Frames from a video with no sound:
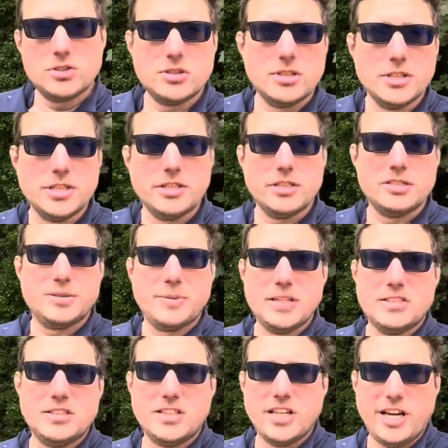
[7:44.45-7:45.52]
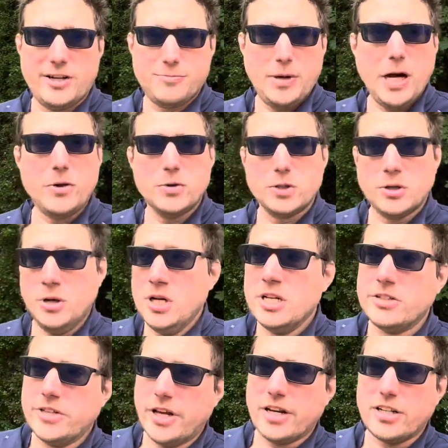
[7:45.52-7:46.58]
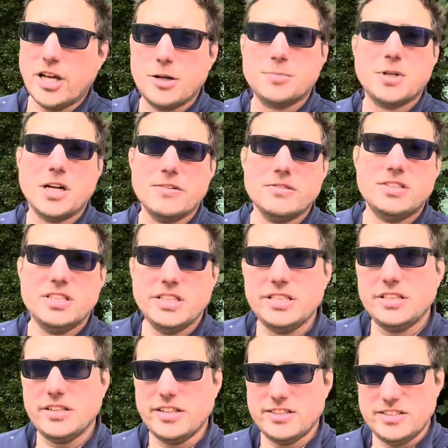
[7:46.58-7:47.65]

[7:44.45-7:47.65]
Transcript: of the spaces have power, not a lot of privacy.